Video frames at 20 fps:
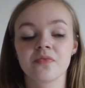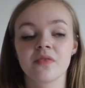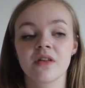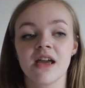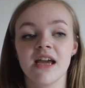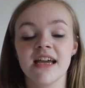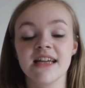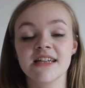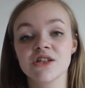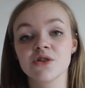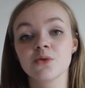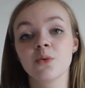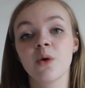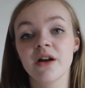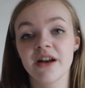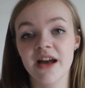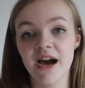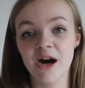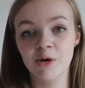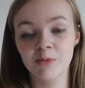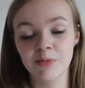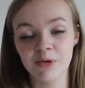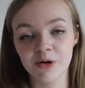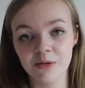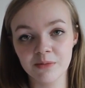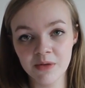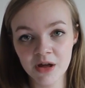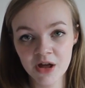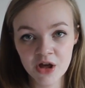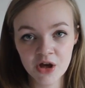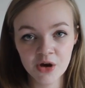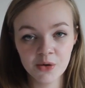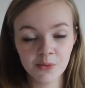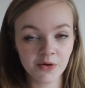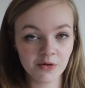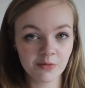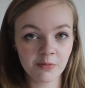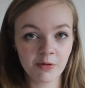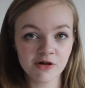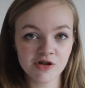into one album
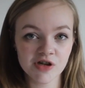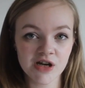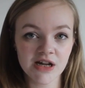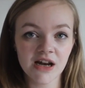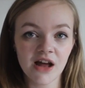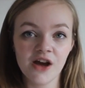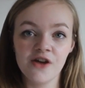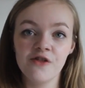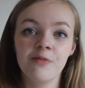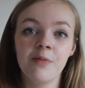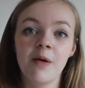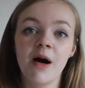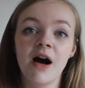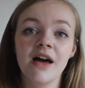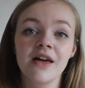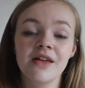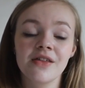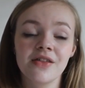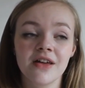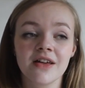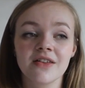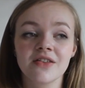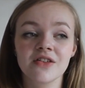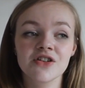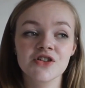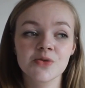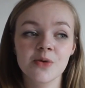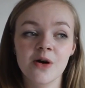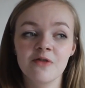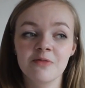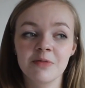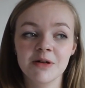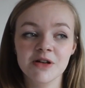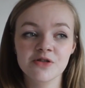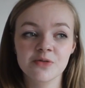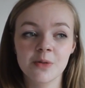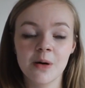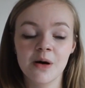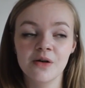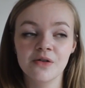with Project Life, but I think that
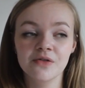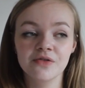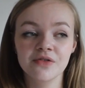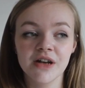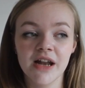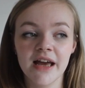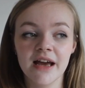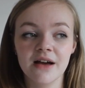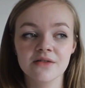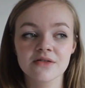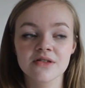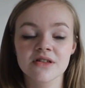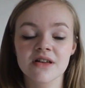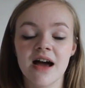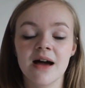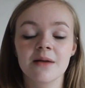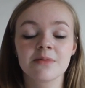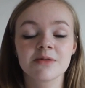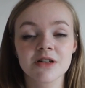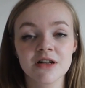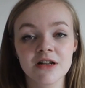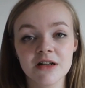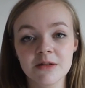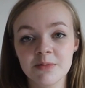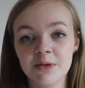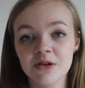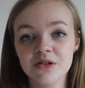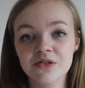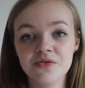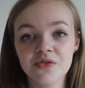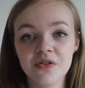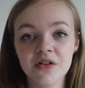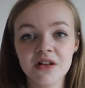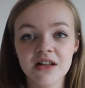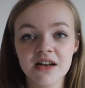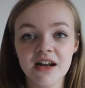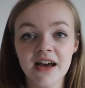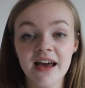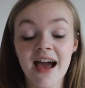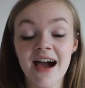12x12 layouts are absolutely beautiful,
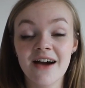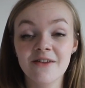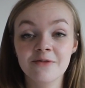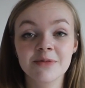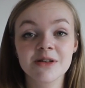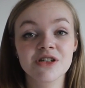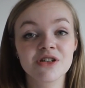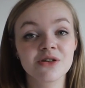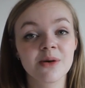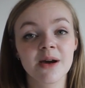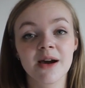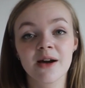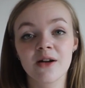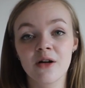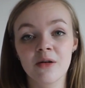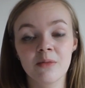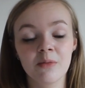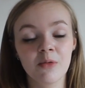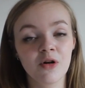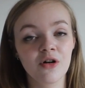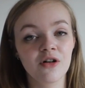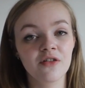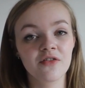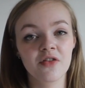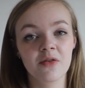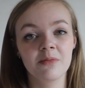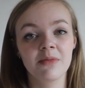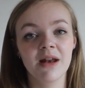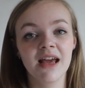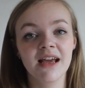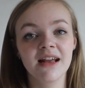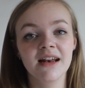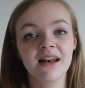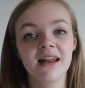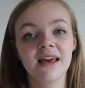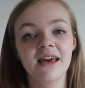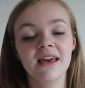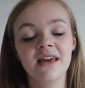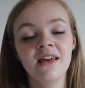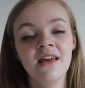and I have been doing a lot more of them
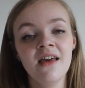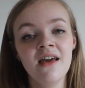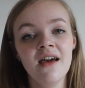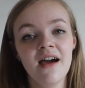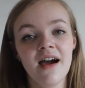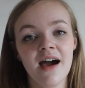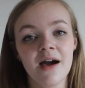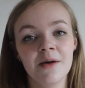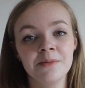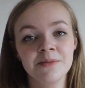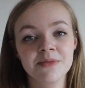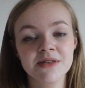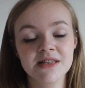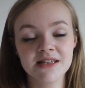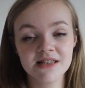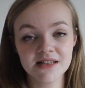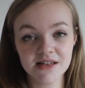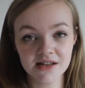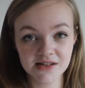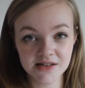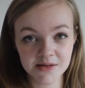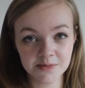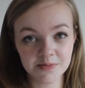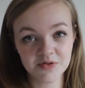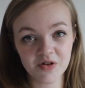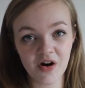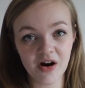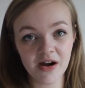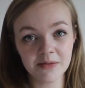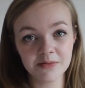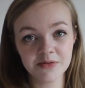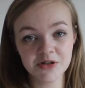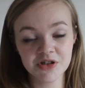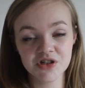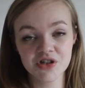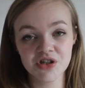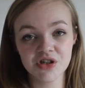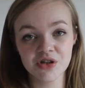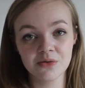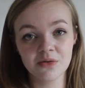lately since I subscribed
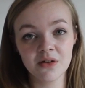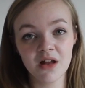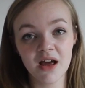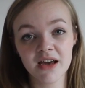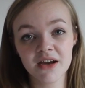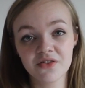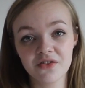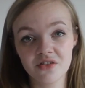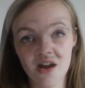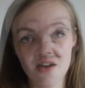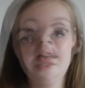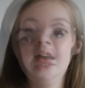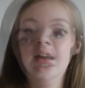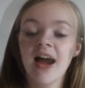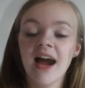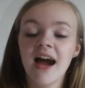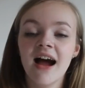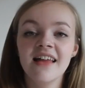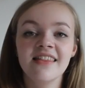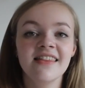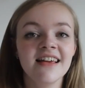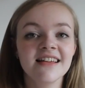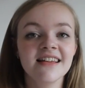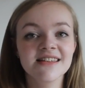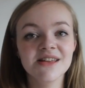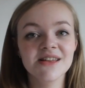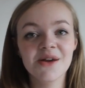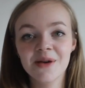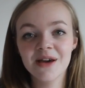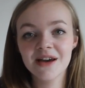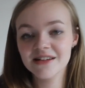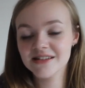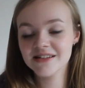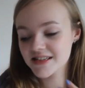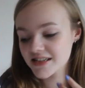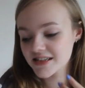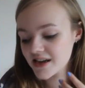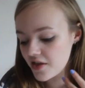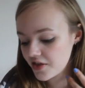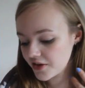to Like Forever. And then Zoe
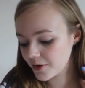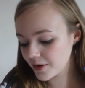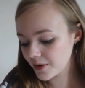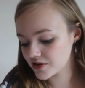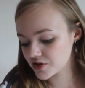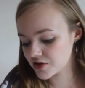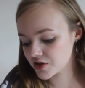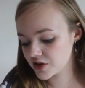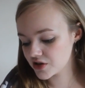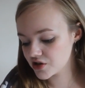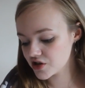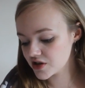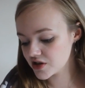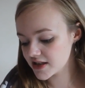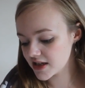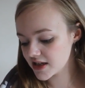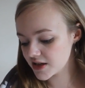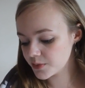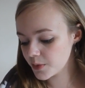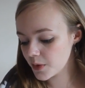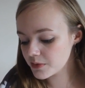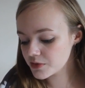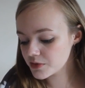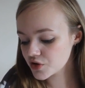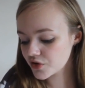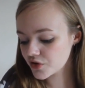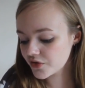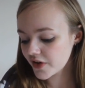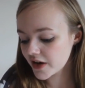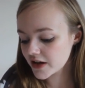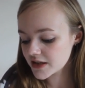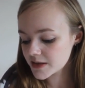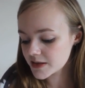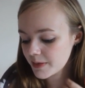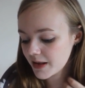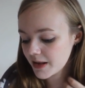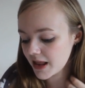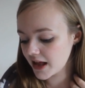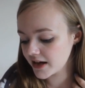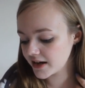asked another question, and she said, what was your first
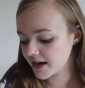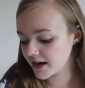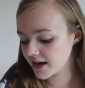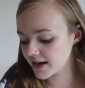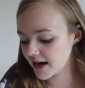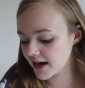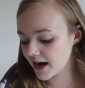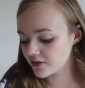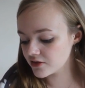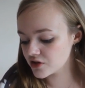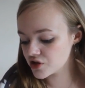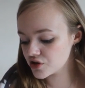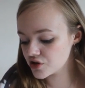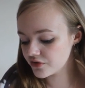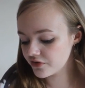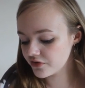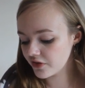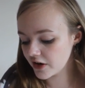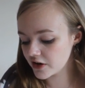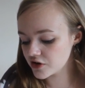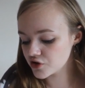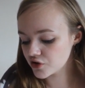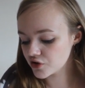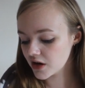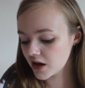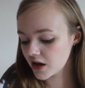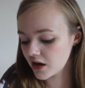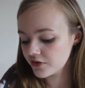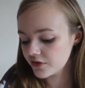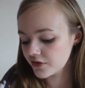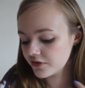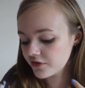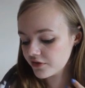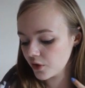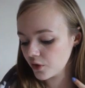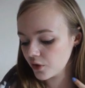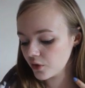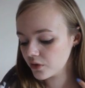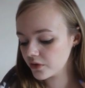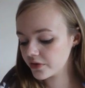planner and how did you find your love
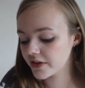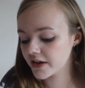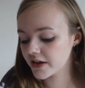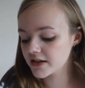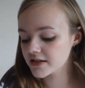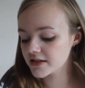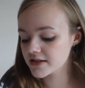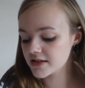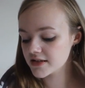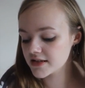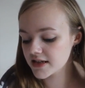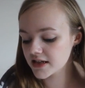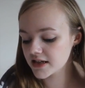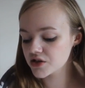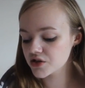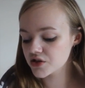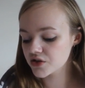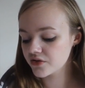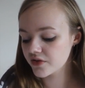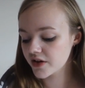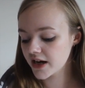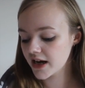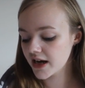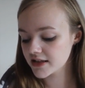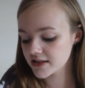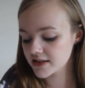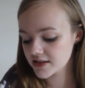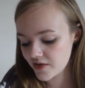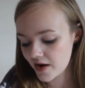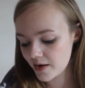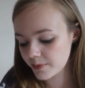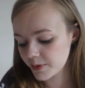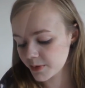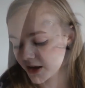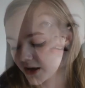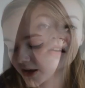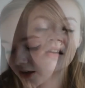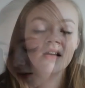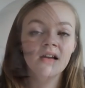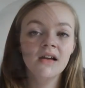for all things stationery and
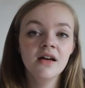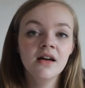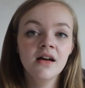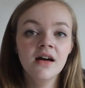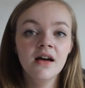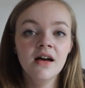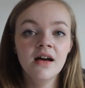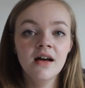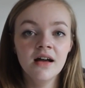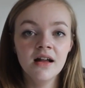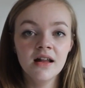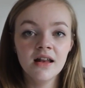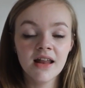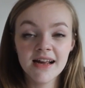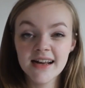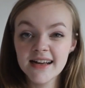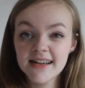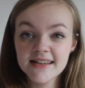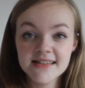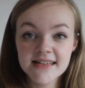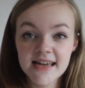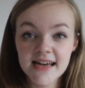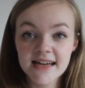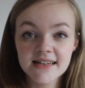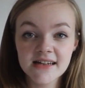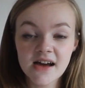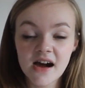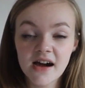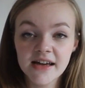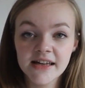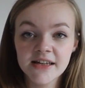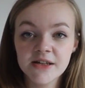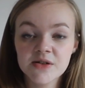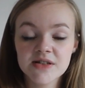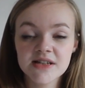scrapbooking? Like I said, I used to